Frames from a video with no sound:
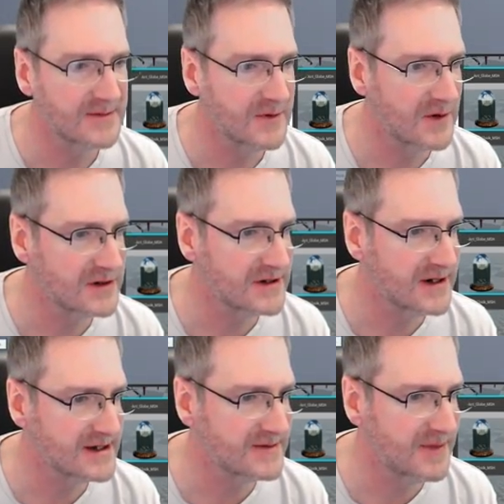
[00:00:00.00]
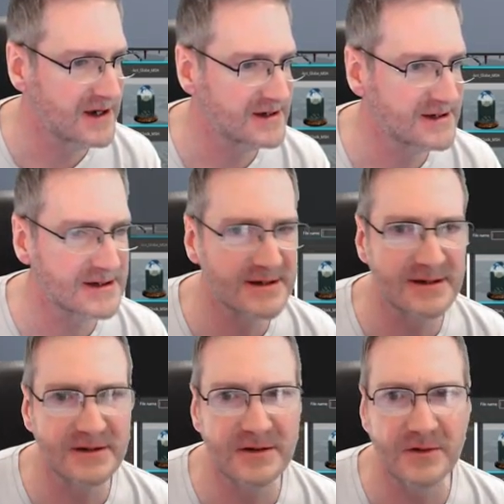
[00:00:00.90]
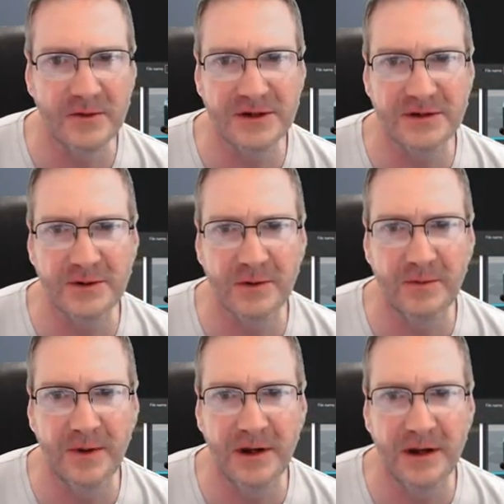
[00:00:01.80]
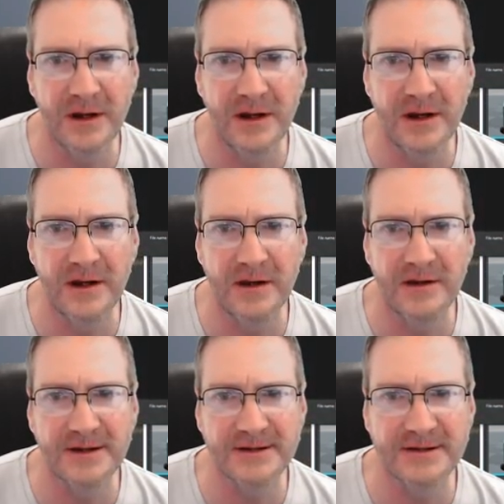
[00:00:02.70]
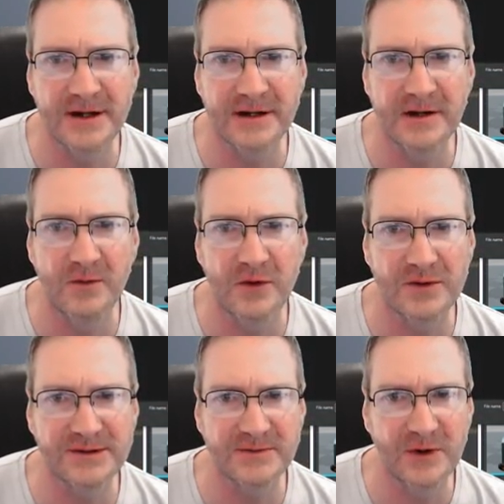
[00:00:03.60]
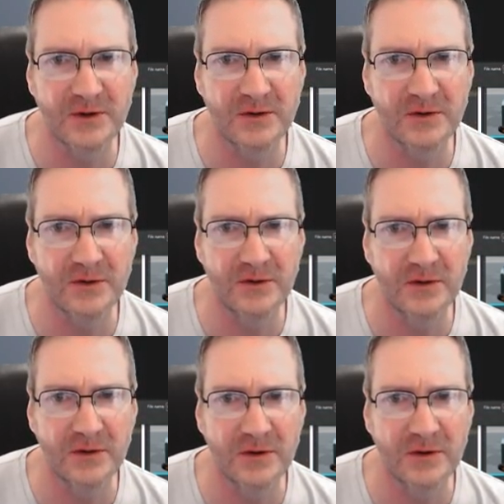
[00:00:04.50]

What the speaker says: Let's move on to the next piece, which will be study wall small.